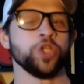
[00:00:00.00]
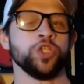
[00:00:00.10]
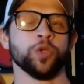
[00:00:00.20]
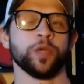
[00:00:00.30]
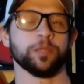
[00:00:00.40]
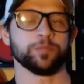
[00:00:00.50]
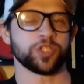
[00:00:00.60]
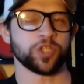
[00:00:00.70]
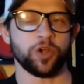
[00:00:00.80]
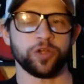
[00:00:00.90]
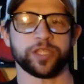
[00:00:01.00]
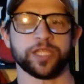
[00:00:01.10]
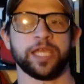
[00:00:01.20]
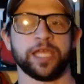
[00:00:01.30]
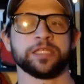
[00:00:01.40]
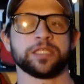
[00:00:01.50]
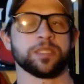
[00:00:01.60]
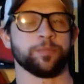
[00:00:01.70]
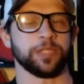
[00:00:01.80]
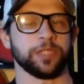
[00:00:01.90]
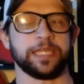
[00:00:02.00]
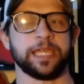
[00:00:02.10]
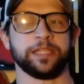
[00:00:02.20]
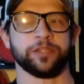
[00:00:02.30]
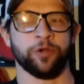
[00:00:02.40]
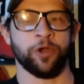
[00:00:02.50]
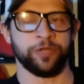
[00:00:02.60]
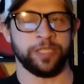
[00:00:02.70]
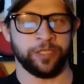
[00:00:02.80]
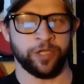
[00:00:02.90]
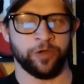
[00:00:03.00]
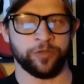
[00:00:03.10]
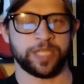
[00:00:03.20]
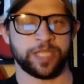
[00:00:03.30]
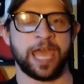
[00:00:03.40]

doing absurd things to placate their own egos.